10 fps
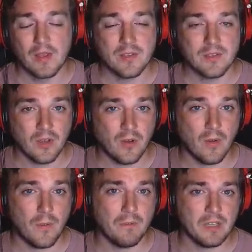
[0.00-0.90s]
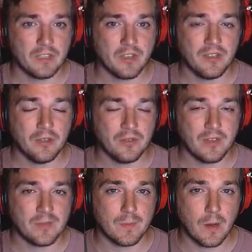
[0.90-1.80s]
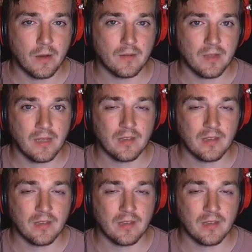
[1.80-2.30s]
So make sure to use them sparingly